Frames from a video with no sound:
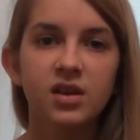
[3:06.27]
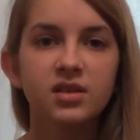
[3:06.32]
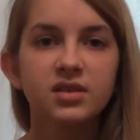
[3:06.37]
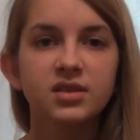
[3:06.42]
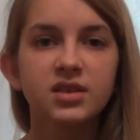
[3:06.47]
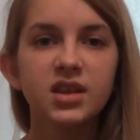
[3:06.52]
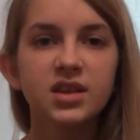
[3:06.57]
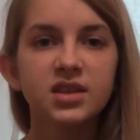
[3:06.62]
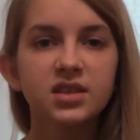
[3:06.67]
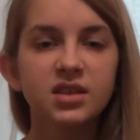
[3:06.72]

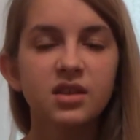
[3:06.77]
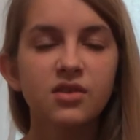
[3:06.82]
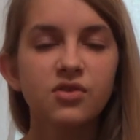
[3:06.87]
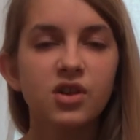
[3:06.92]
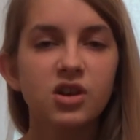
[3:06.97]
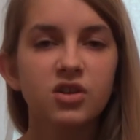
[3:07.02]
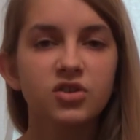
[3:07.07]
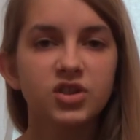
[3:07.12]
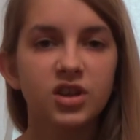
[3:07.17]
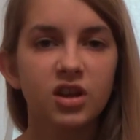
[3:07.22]
16
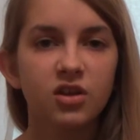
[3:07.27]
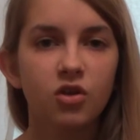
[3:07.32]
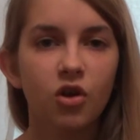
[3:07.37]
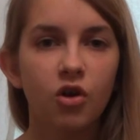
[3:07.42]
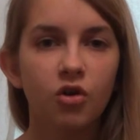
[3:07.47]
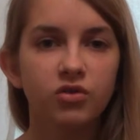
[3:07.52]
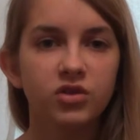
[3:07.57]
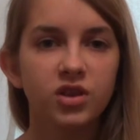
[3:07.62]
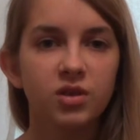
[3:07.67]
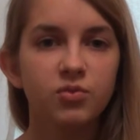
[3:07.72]
years
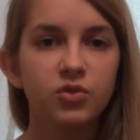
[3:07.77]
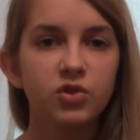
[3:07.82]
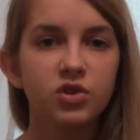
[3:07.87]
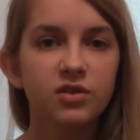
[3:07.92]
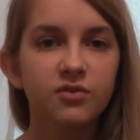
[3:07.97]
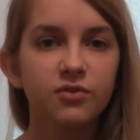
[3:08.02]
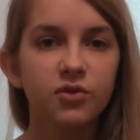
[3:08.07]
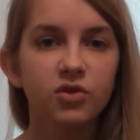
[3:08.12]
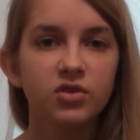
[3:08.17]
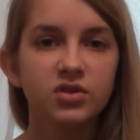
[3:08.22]
ago, the
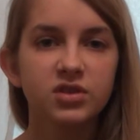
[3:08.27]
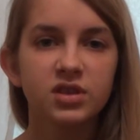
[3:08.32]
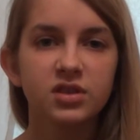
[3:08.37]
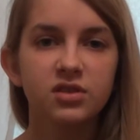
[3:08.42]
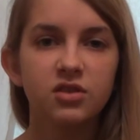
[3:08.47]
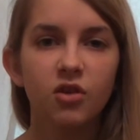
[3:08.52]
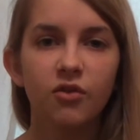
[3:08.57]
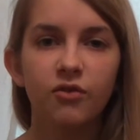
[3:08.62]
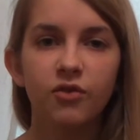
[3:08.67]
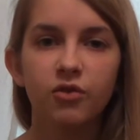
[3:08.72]
beautiful
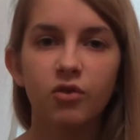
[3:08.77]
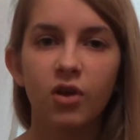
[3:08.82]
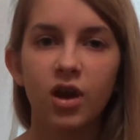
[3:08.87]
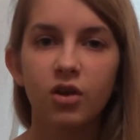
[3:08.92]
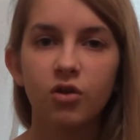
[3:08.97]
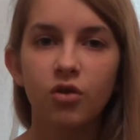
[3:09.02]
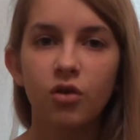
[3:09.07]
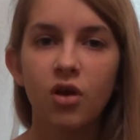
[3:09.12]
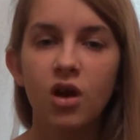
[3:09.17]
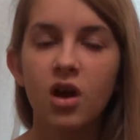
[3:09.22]
city of
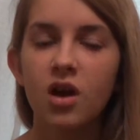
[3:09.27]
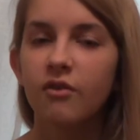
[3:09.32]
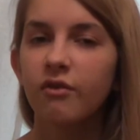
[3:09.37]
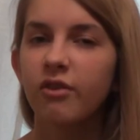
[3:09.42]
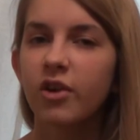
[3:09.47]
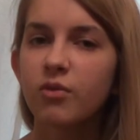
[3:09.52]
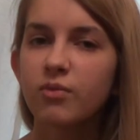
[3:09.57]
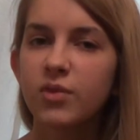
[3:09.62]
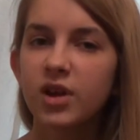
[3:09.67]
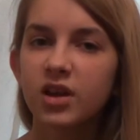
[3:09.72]
Krakow,
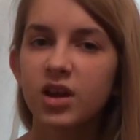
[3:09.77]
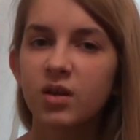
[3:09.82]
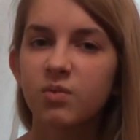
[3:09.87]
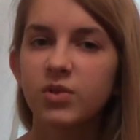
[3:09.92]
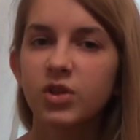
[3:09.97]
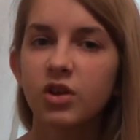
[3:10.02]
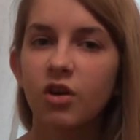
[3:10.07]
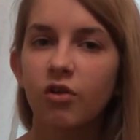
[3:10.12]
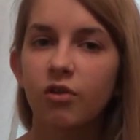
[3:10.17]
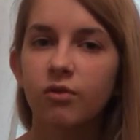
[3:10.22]
former
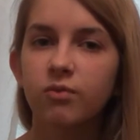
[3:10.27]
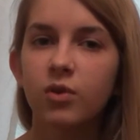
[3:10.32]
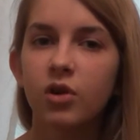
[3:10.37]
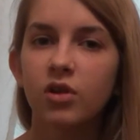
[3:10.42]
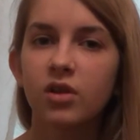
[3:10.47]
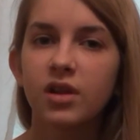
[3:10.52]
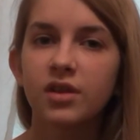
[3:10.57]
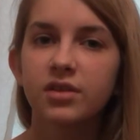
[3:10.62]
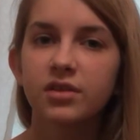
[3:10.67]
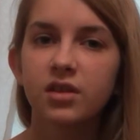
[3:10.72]
capital of
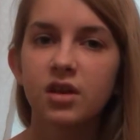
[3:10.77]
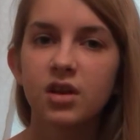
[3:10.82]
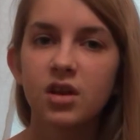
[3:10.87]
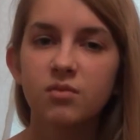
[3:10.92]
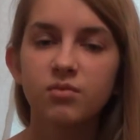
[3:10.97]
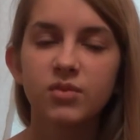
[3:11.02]
Poland,